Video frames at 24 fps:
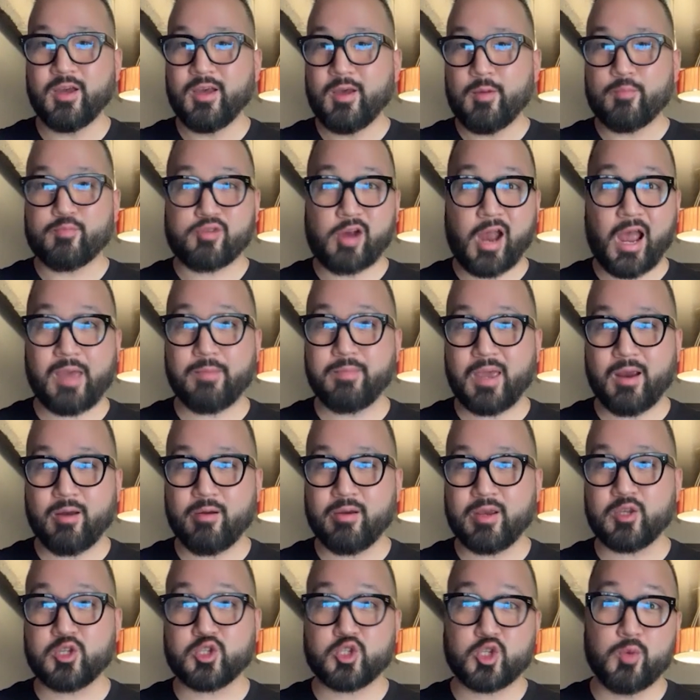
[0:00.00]

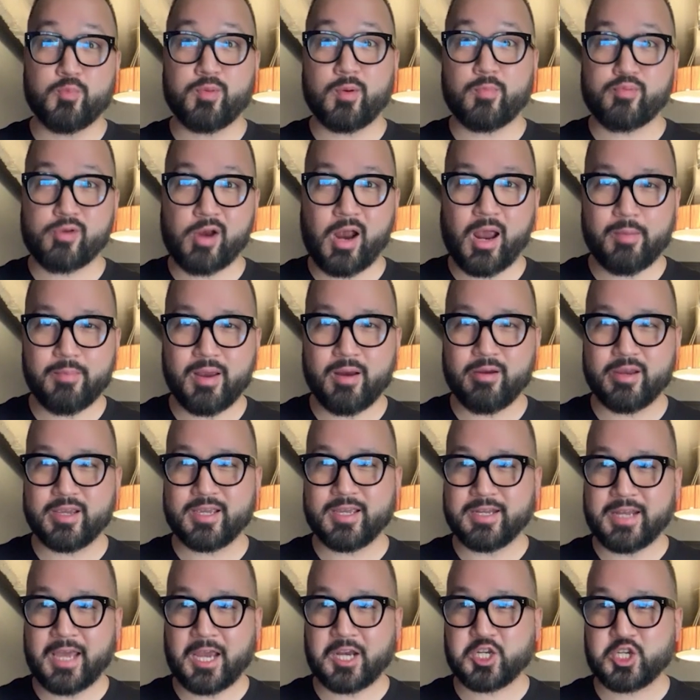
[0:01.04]
primary, super primary
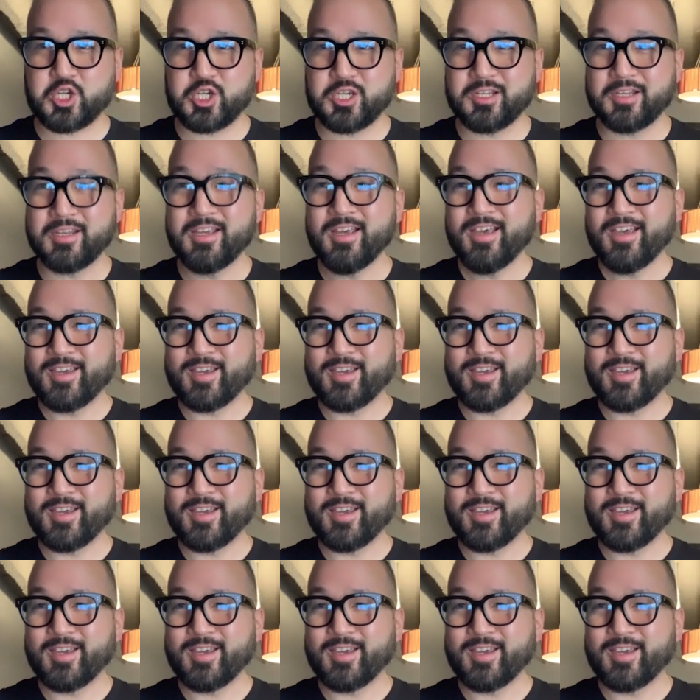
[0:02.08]
connection, you